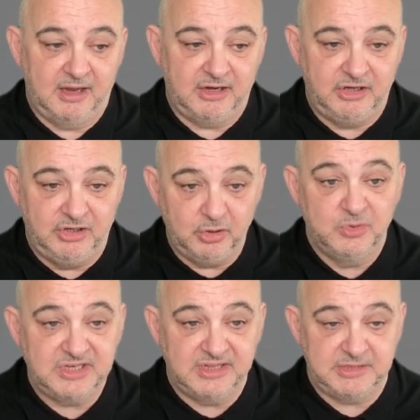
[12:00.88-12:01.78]

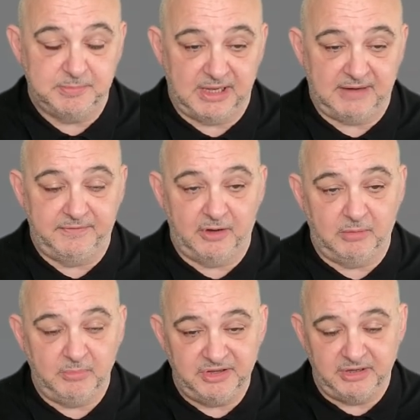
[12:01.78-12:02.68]
using this
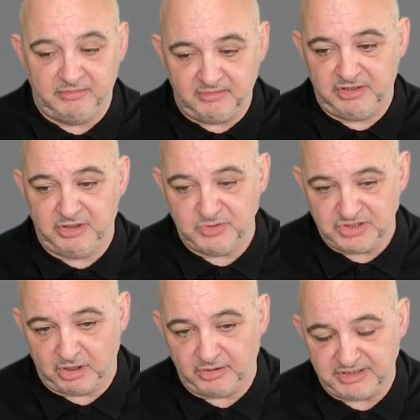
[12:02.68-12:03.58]
platform than using
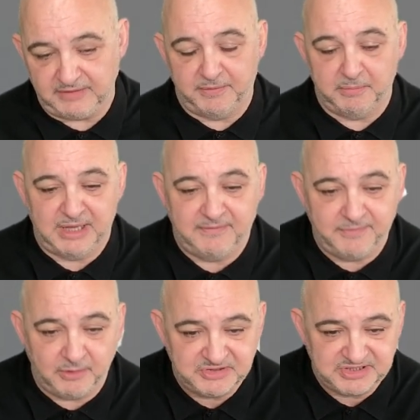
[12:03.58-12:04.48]
all the different
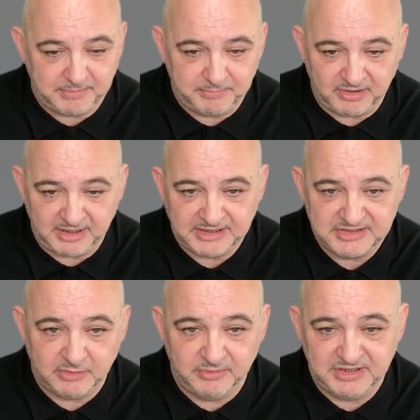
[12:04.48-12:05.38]
platforms separately.
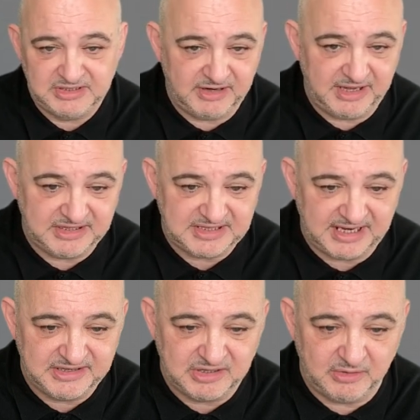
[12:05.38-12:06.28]
So let's create this
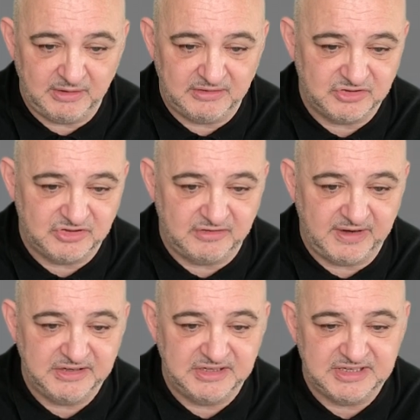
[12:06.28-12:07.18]
ad. So just to create
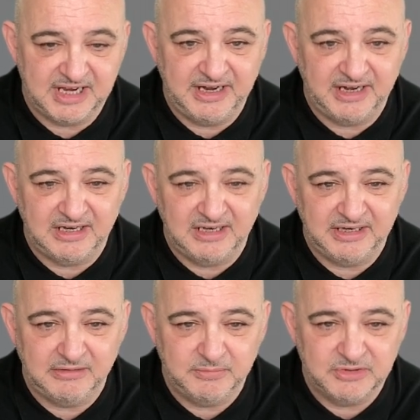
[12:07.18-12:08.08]
the design, I click,
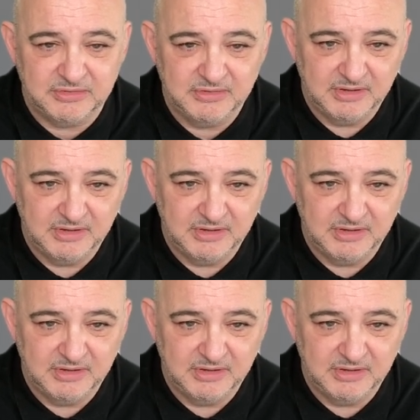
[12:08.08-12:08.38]
let's